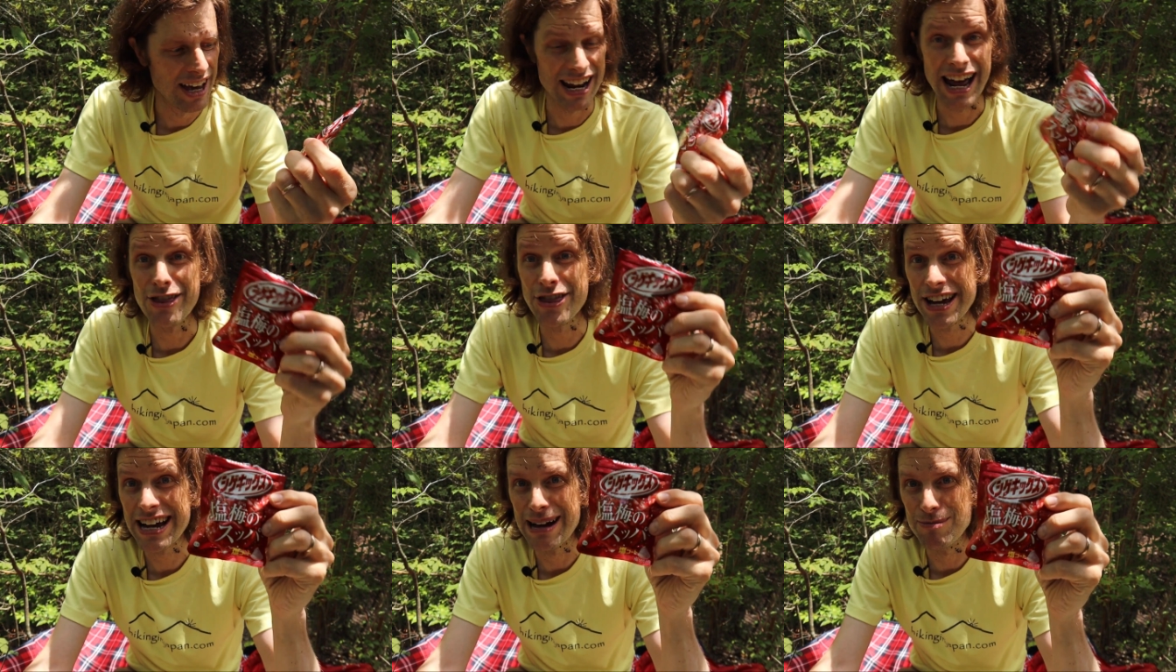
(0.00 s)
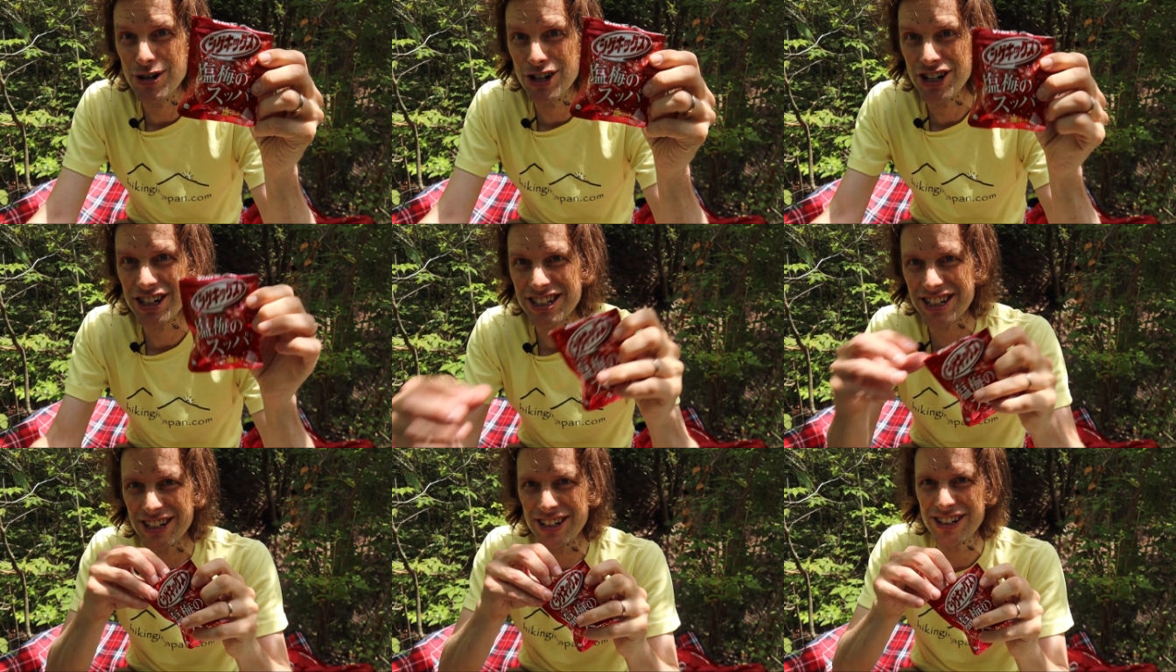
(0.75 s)
and I think I'm
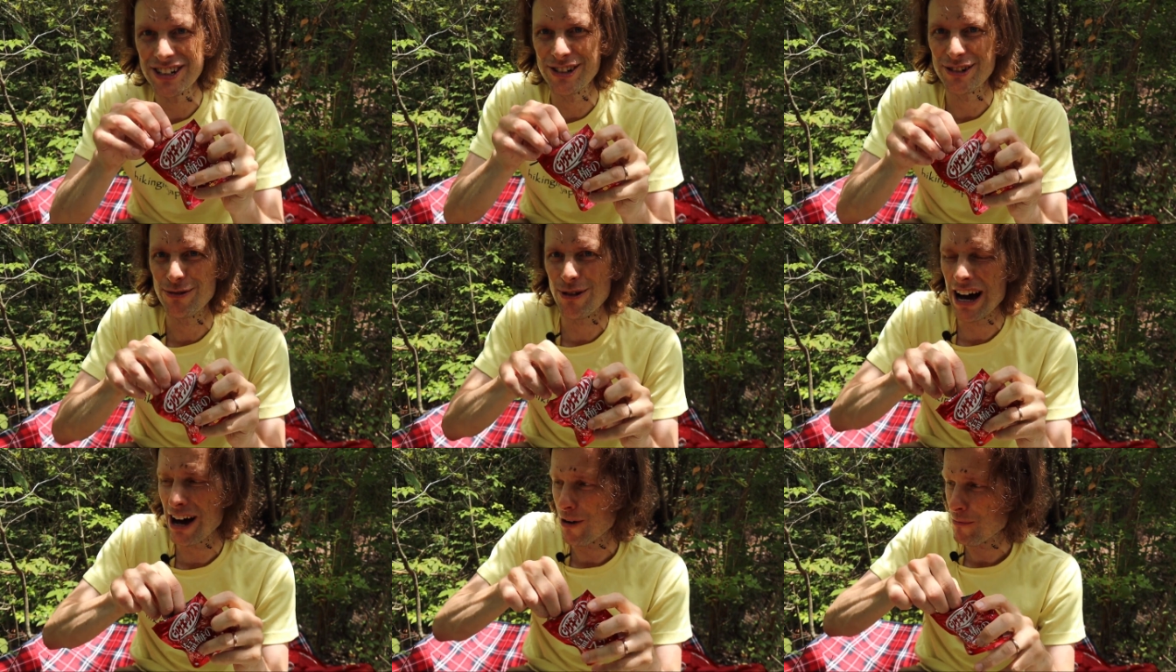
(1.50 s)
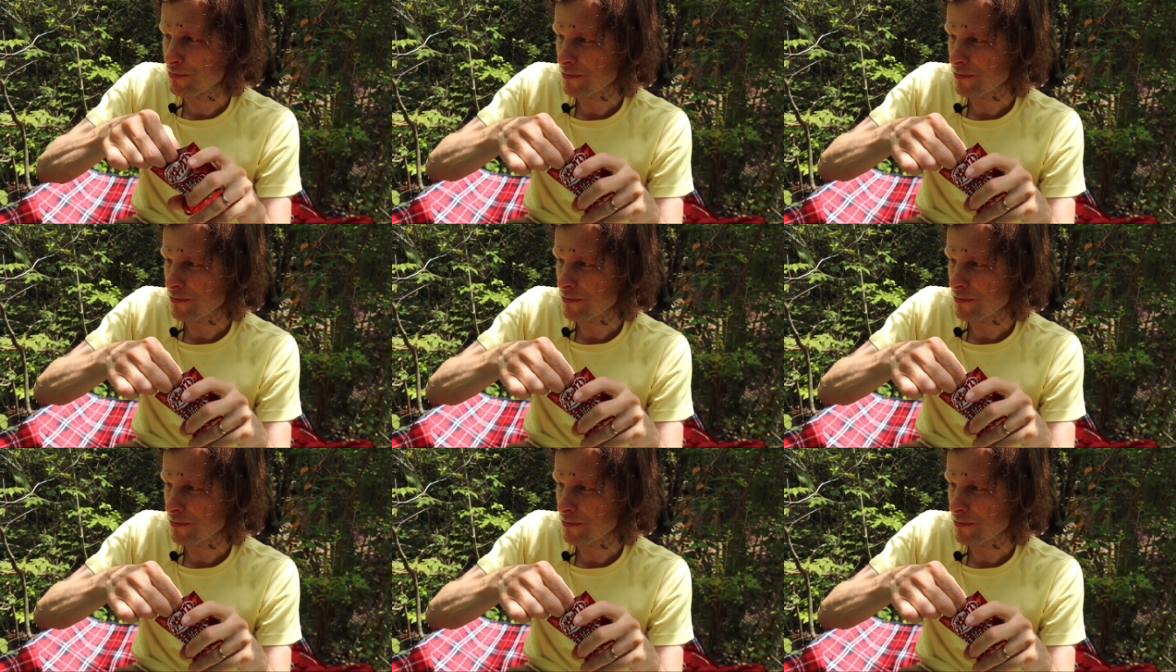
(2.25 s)
hooked. Oh, wow.